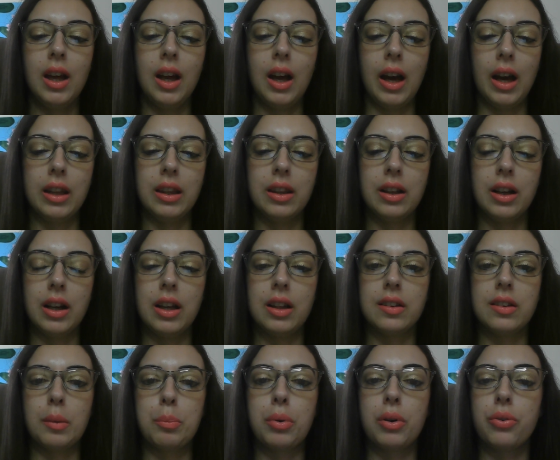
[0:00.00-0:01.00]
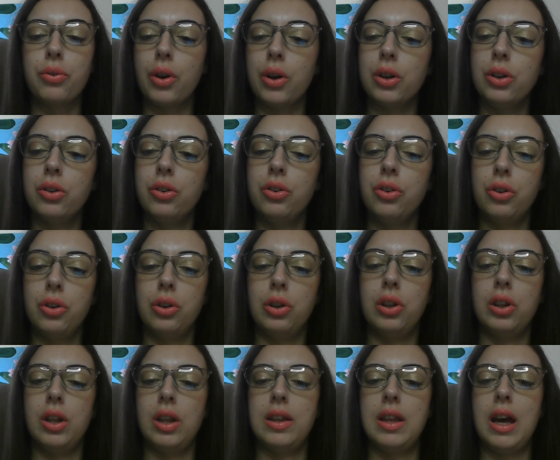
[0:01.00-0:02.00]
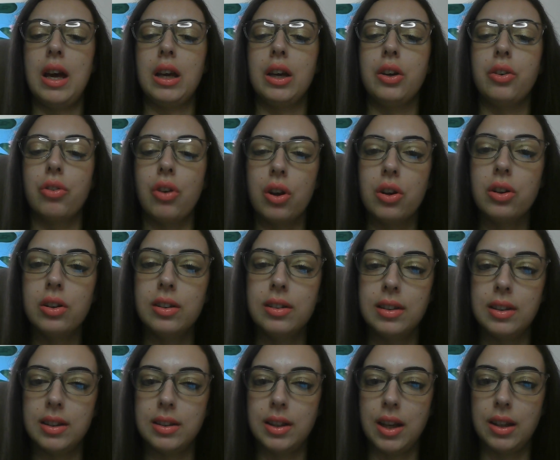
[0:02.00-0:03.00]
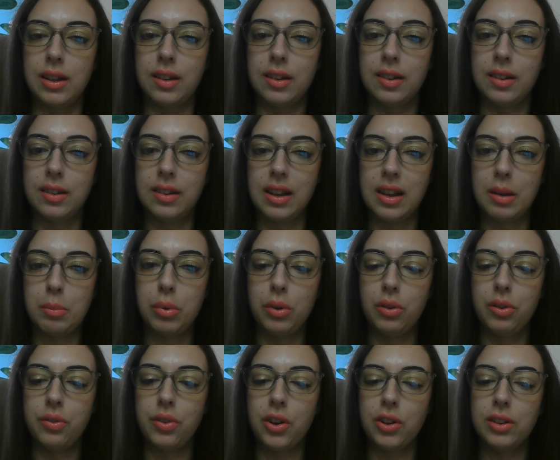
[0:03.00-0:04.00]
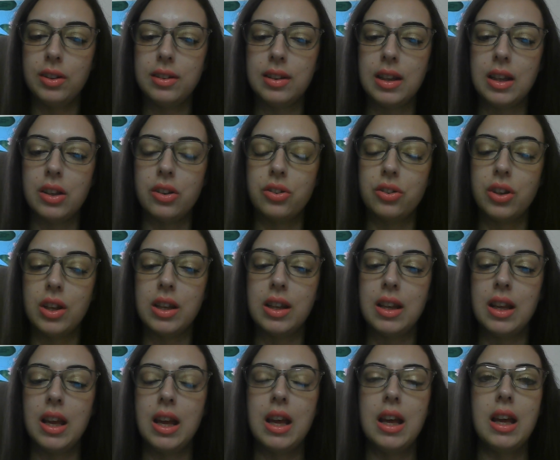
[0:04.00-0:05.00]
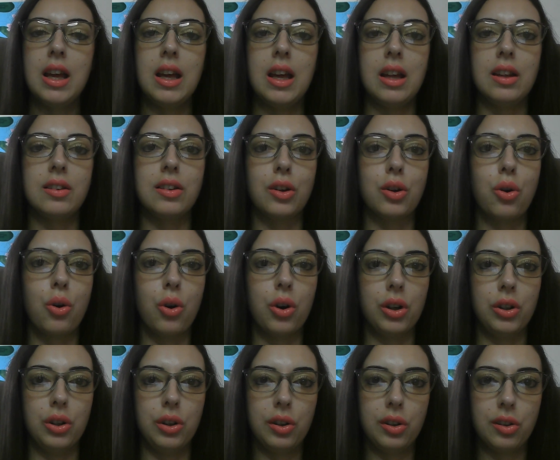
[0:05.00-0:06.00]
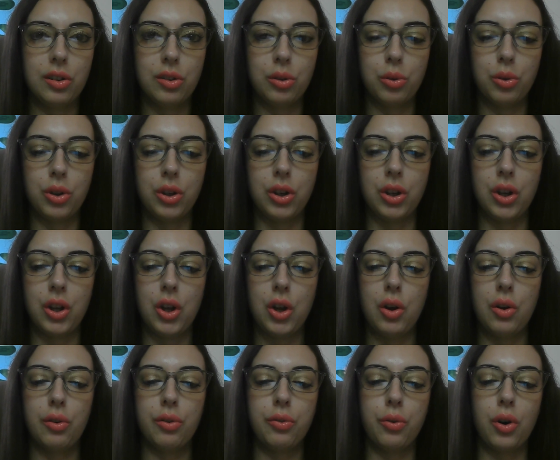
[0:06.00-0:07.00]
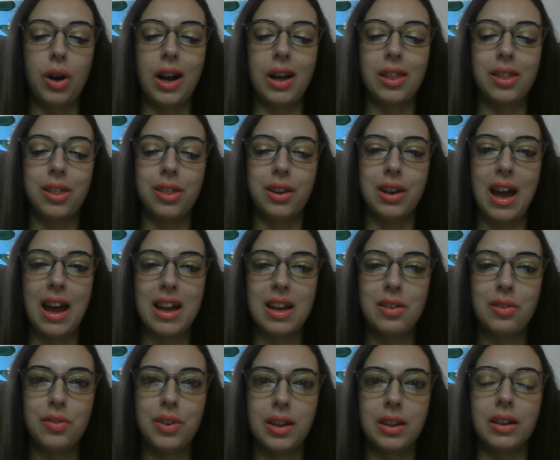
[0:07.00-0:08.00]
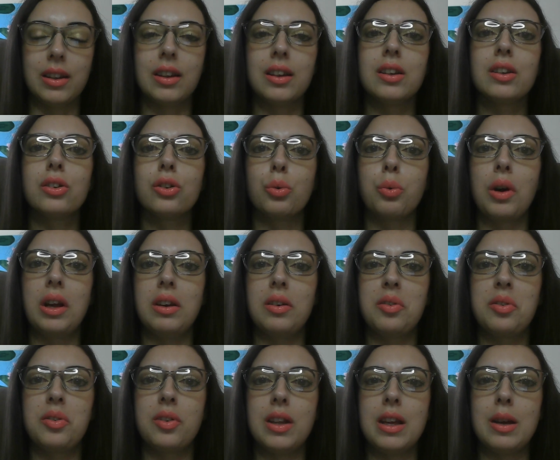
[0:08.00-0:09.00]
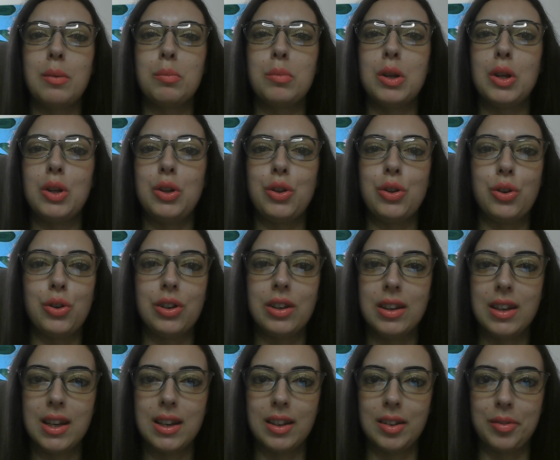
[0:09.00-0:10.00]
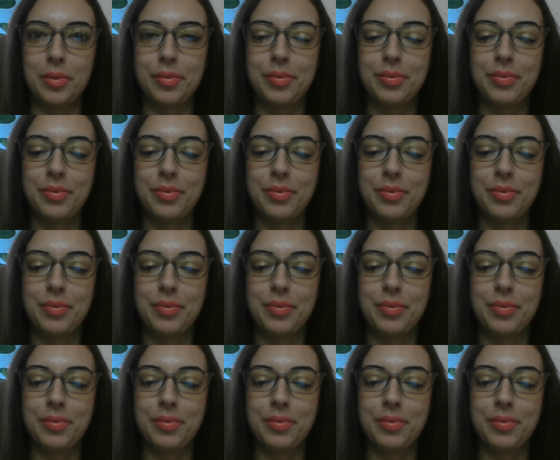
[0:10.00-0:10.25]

And there is a profound truth that a grounded and stable foundation is a cornerstone for a thriving twin flame union.